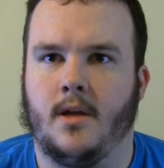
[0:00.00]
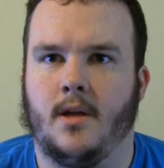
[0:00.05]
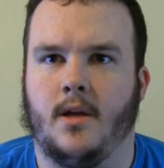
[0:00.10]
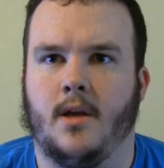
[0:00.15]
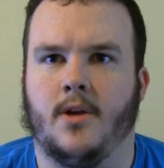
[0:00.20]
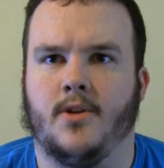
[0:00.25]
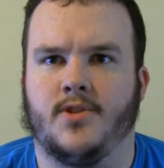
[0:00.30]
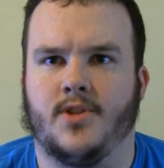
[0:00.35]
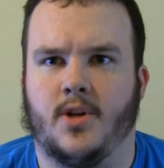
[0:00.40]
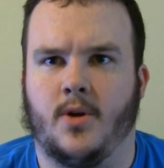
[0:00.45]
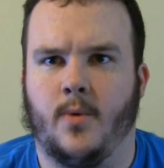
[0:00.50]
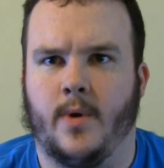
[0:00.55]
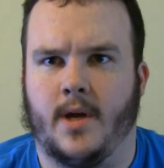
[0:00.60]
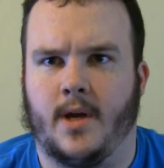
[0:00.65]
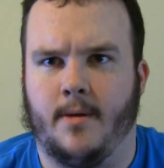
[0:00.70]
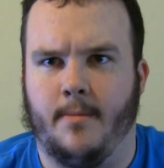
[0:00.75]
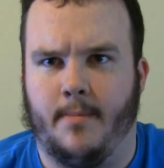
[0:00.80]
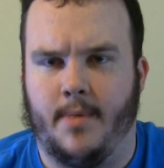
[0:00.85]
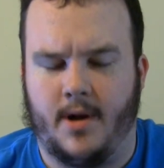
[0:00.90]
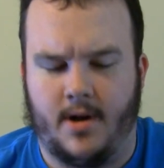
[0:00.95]
Here's a
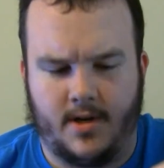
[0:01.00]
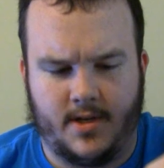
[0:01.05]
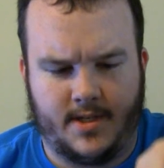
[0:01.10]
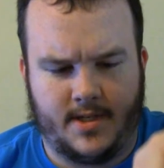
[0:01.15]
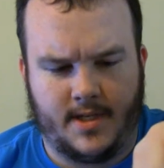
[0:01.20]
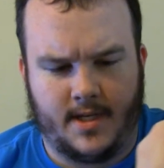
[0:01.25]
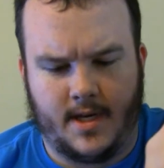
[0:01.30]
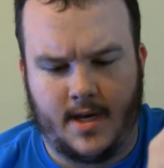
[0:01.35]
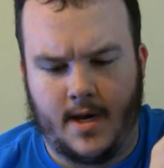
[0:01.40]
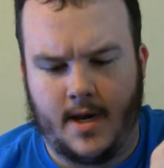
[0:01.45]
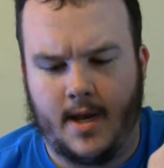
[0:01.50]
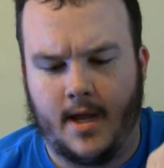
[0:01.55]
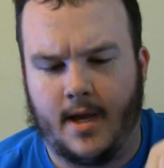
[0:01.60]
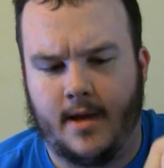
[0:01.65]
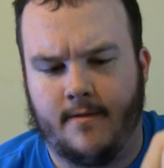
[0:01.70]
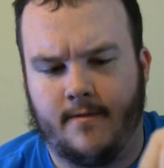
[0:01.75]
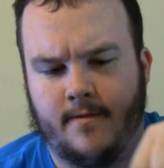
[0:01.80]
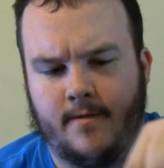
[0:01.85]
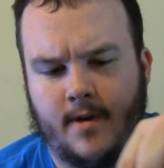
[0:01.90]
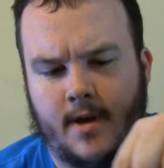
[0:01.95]
quick comparison
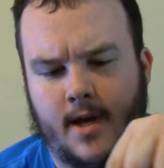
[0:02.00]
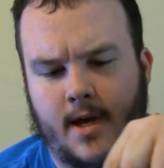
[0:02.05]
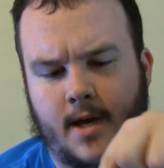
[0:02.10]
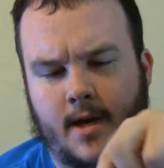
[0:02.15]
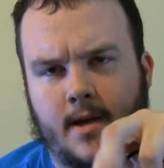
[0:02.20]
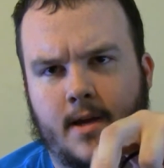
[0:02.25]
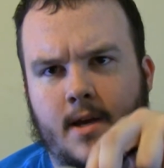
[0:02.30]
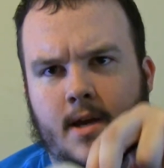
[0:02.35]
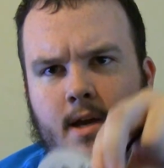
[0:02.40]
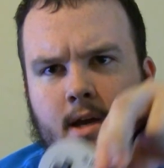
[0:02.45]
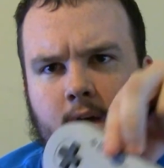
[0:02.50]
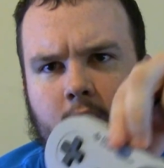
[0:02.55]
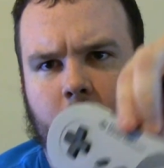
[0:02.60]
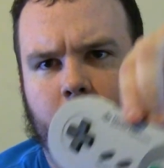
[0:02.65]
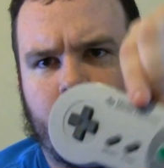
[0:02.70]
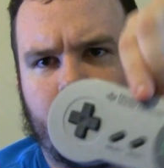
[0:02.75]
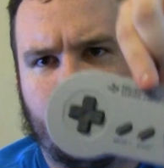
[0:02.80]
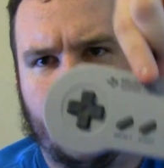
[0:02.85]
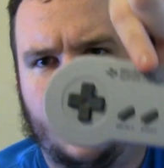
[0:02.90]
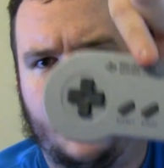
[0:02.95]
of
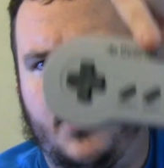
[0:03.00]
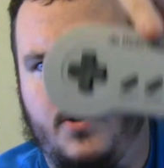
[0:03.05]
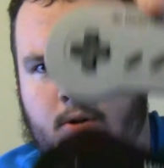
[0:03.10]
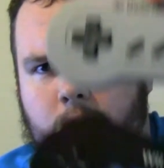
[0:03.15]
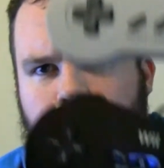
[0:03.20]
a new